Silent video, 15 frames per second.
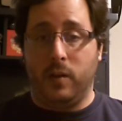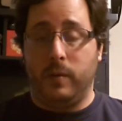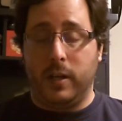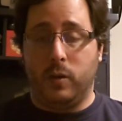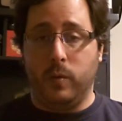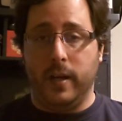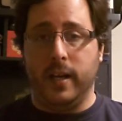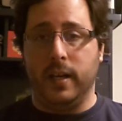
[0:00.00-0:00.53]
I
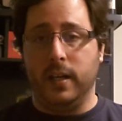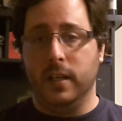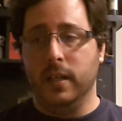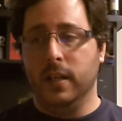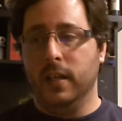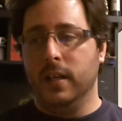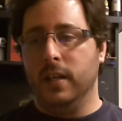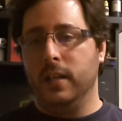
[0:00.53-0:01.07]
quit.
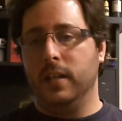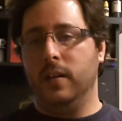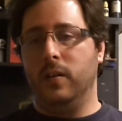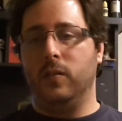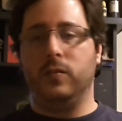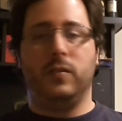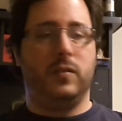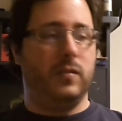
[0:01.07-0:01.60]
You
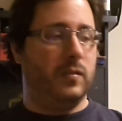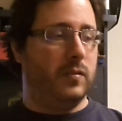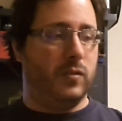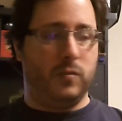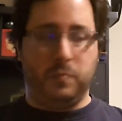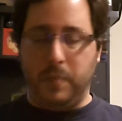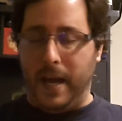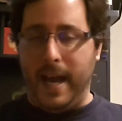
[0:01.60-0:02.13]
know,
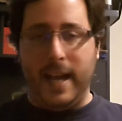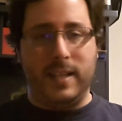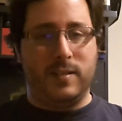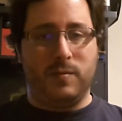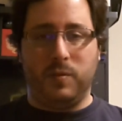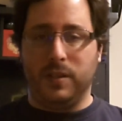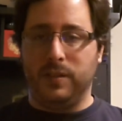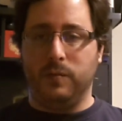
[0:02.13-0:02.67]

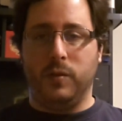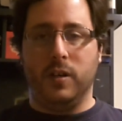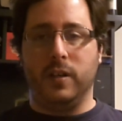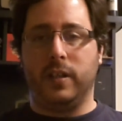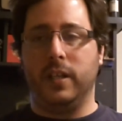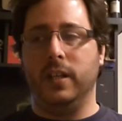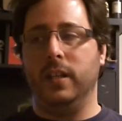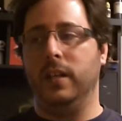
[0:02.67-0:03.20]
patch wasn't
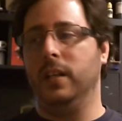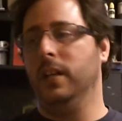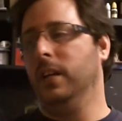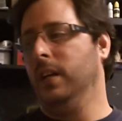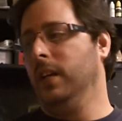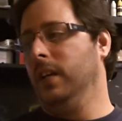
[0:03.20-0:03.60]
working.